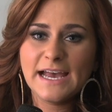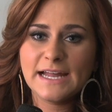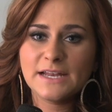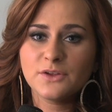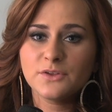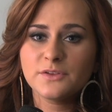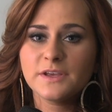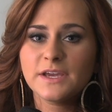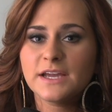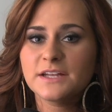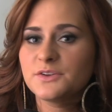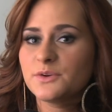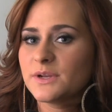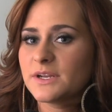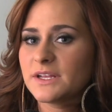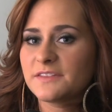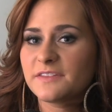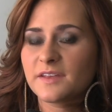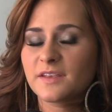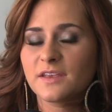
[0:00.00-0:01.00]
don't think I would do
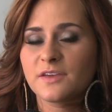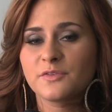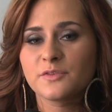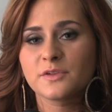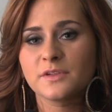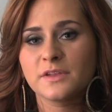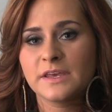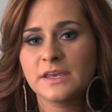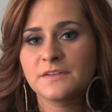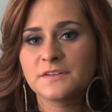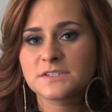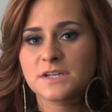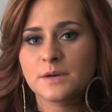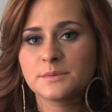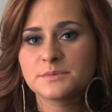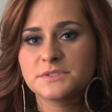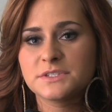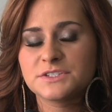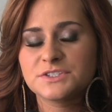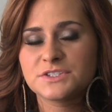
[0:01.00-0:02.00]
anything differently in this
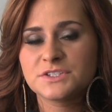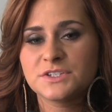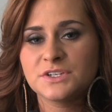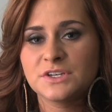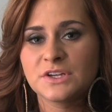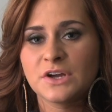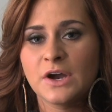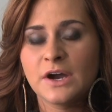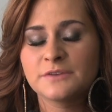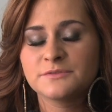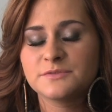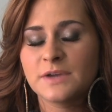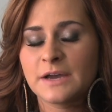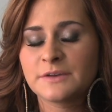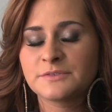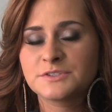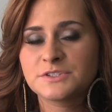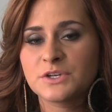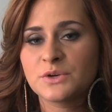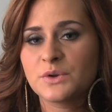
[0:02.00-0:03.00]
competition. You know, I've,
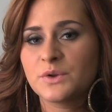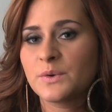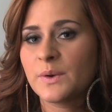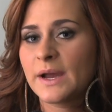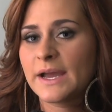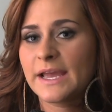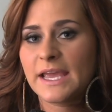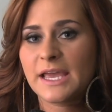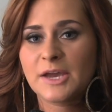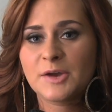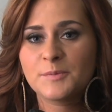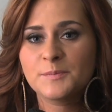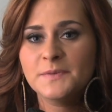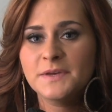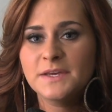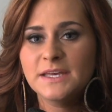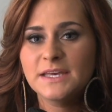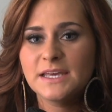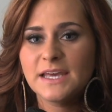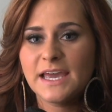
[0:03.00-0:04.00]
I've, showed who I am,
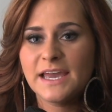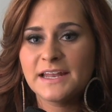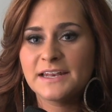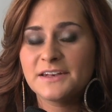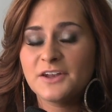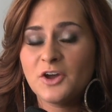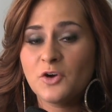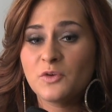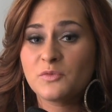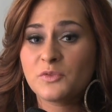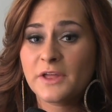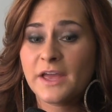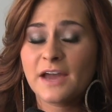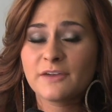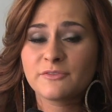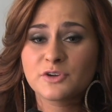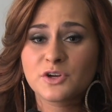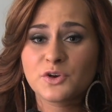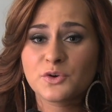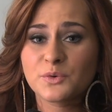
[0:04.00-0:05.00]
and hopefully, I
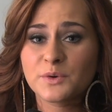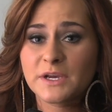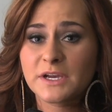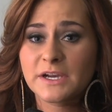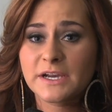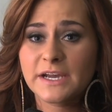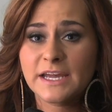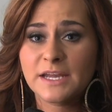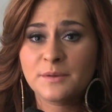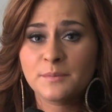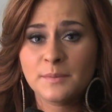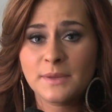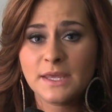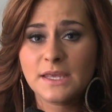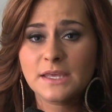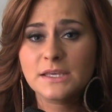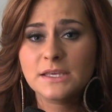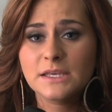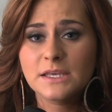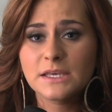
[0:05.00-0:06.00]
have a career ahead of
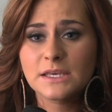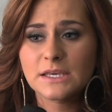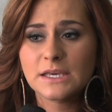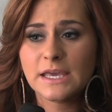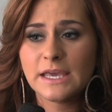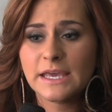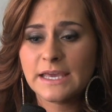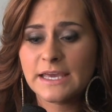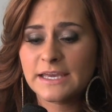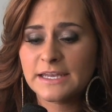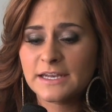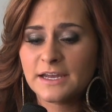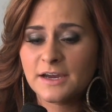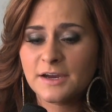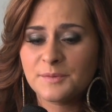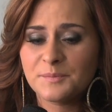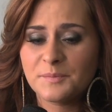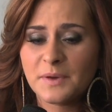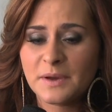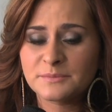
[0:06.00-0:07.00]
me. And
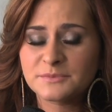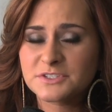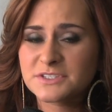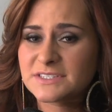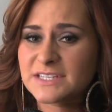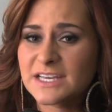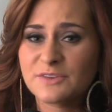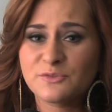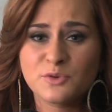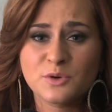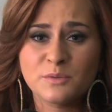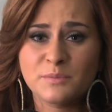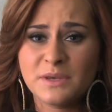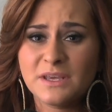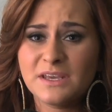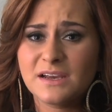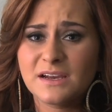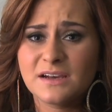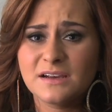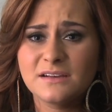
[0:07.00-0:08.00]
um, I'm just thankful to be
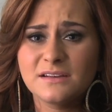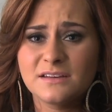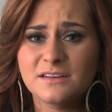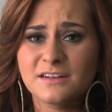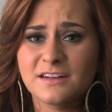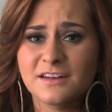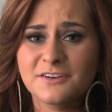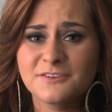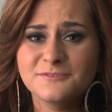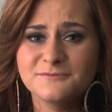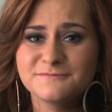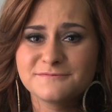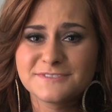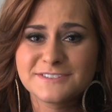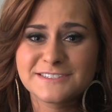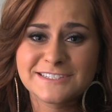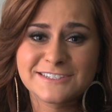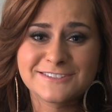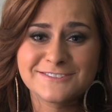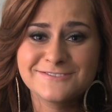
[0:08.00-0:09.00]
here, you know,
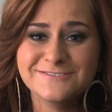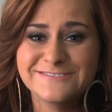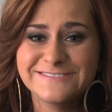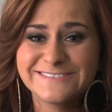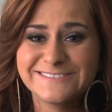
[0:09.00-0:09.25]
still.